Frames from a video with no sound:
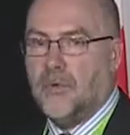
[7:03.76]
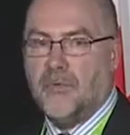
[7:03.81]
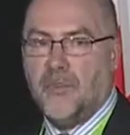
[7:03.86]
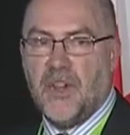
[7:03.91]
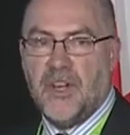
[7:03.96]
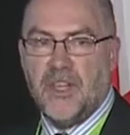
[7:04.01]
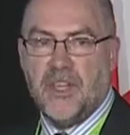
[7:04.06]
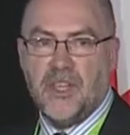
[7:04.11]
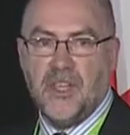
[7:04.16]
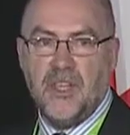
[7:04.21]
We're
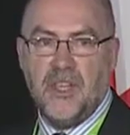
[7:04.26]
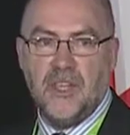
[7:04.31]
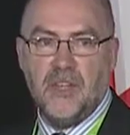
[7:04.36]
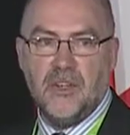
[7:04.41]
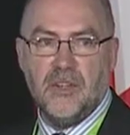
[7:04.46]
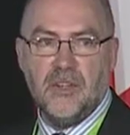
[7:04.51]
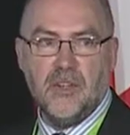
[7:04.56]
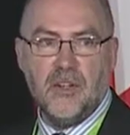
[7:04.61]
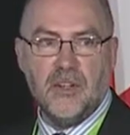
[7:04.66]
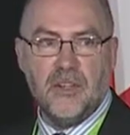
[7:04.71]
very
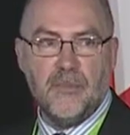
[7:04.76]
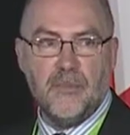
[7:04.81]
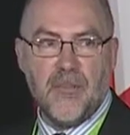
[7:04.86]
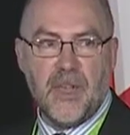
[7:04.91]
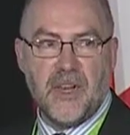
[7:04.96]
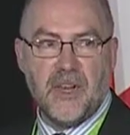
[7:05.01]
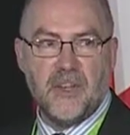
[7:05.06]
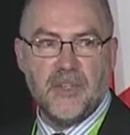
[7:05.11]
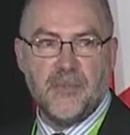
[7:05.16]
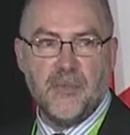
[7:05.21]
keen on the
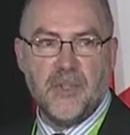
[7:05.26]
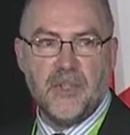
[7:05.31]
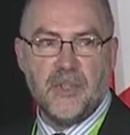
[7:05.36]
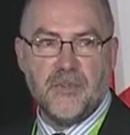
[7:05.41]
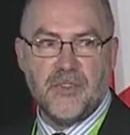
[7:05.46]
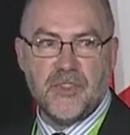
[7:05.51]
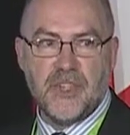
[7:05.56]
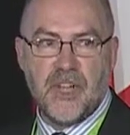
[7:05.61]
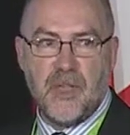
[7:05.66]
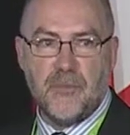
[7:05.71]
management
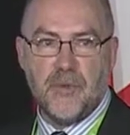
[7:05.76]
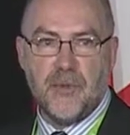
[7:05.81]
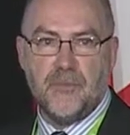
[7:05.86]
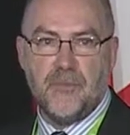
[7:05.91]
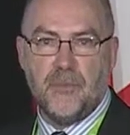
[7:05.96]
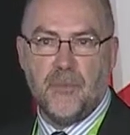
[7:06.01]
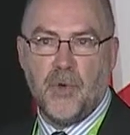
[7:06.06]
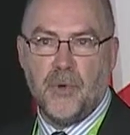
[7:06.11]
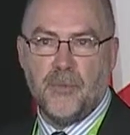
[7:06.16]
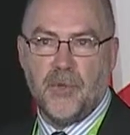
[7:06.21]
of
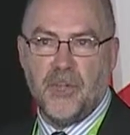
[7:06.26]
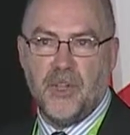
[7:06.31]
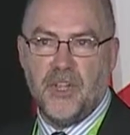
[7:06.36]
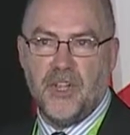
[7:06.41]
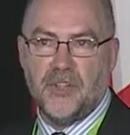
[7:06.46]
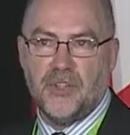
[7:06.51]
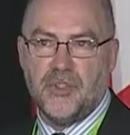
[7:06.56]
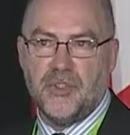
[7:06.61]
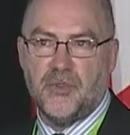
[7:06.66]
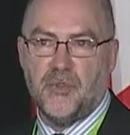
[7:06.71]
salmon
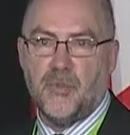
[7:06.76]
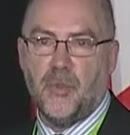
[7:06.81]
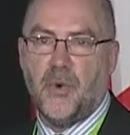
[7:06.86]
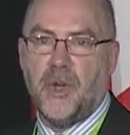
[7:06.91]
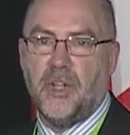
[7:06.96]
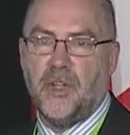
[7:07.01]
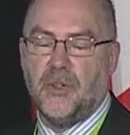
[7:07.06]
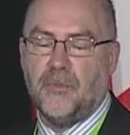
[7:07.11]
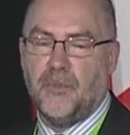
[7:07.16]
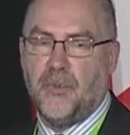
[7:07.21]
populations,
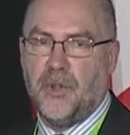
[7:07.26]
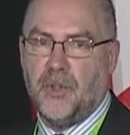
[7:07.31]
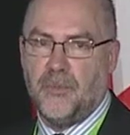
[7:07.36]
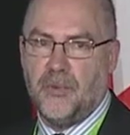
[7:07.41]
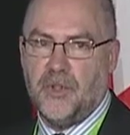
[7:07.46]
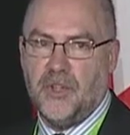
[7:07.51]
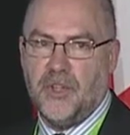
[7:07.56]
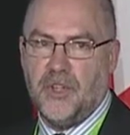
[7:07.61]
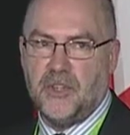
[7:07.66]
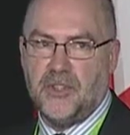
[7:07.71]
wild
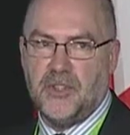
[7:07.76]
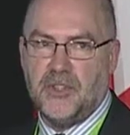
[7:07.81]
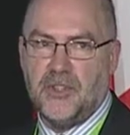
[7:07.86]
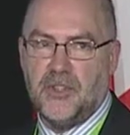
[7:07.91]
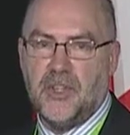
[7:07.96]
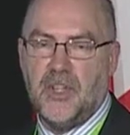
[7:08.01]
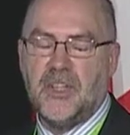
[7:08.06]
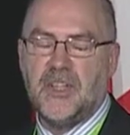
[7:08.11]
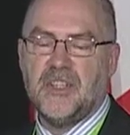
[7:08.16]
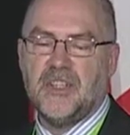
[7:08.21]

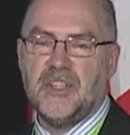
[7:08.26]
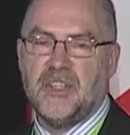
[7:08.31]
populations.